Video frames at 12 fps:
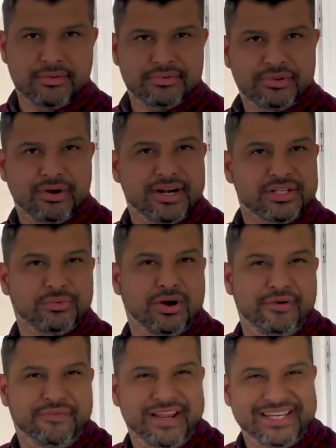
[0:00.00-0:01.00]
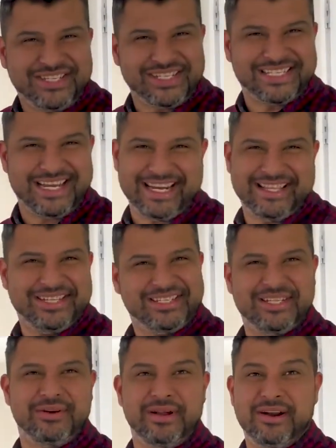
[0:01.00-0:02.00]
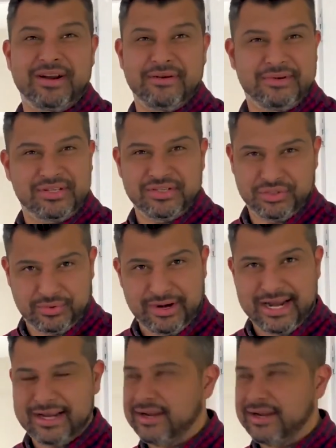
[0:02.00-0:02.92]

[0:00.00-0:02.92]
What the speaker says: 30 square feet just like in this little area, which is great,